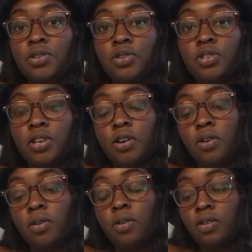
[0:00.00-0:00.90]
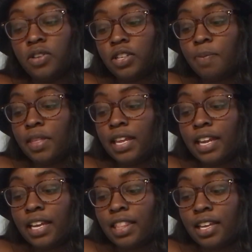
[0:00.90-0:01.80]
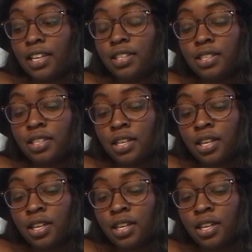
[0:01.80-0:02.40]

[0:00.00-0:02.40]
or so, something like this,